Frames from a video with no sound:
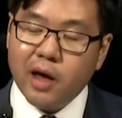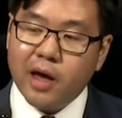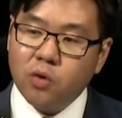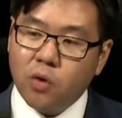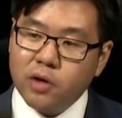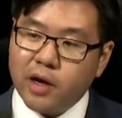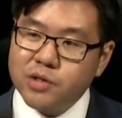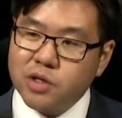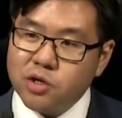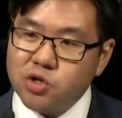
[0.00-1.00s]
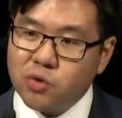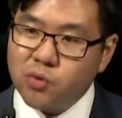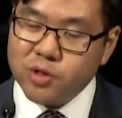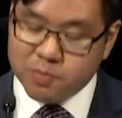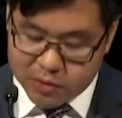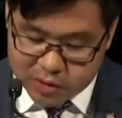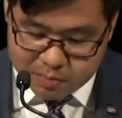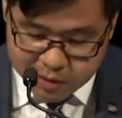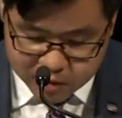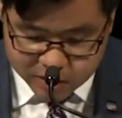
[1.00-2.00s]
and organisational
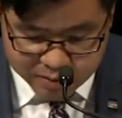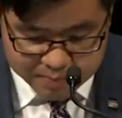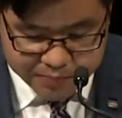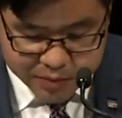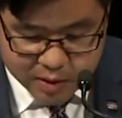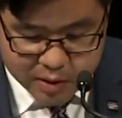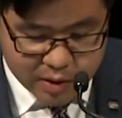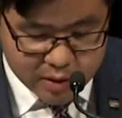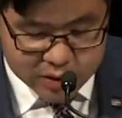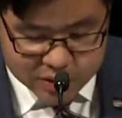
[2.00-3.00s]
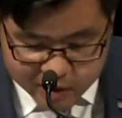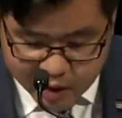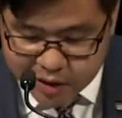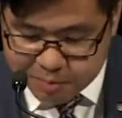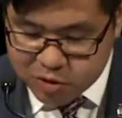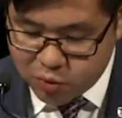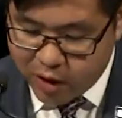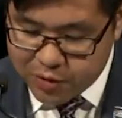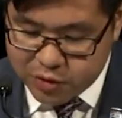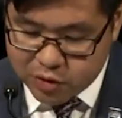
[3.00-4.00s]
responsibility to stand up to
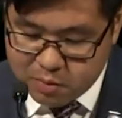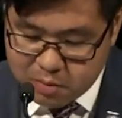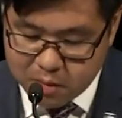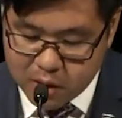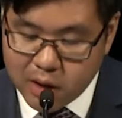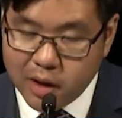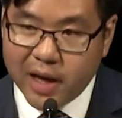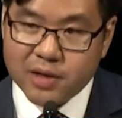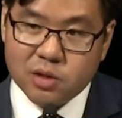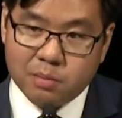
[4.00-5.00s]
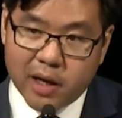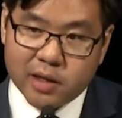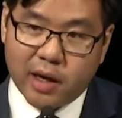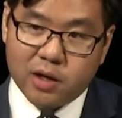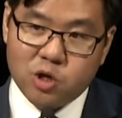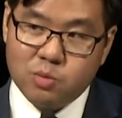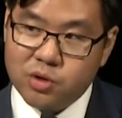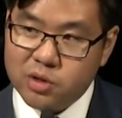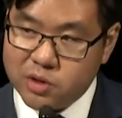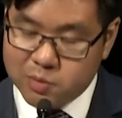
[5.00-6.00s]
racism and to make our
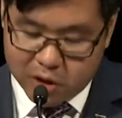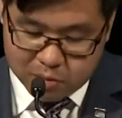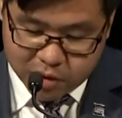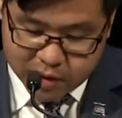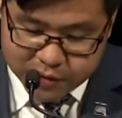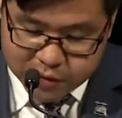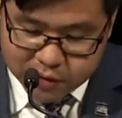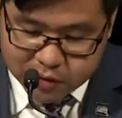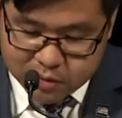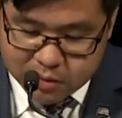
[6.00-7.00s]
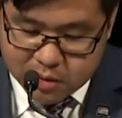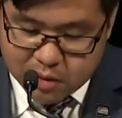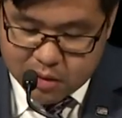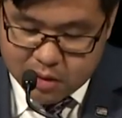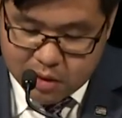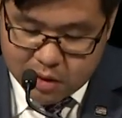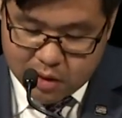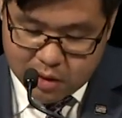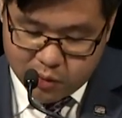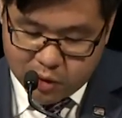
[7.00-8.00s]
communities better places.
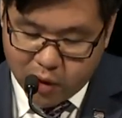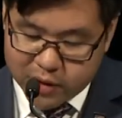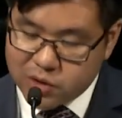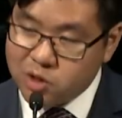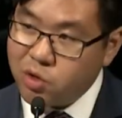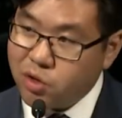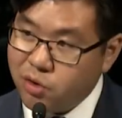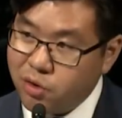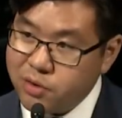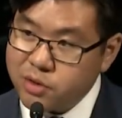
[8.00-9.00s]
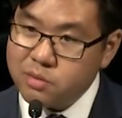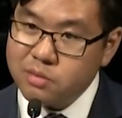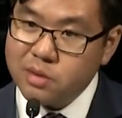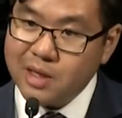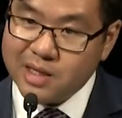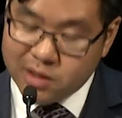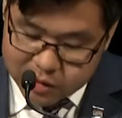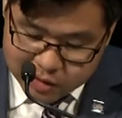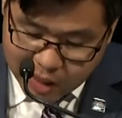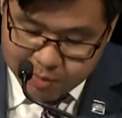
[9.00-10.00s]
When racism occurs, it
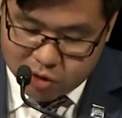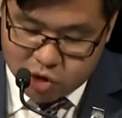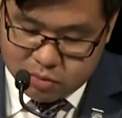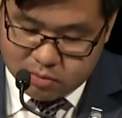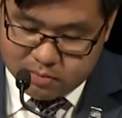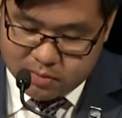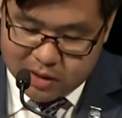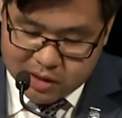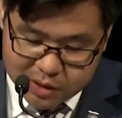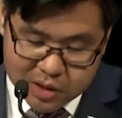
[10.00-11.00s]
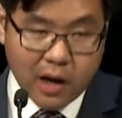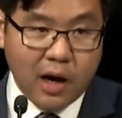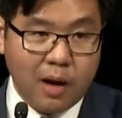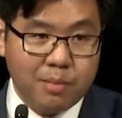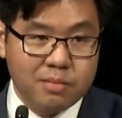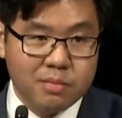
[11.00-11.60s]
does damage, it does harm,